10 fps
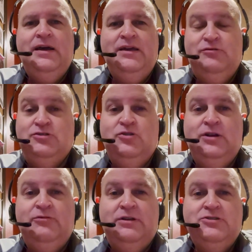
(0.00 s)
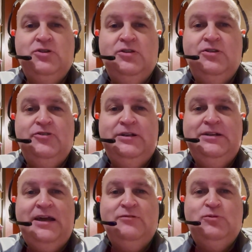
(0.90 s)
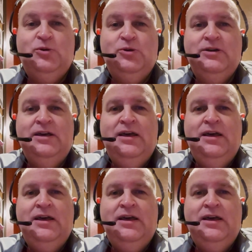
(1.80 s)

It certainly runs on the 3 network.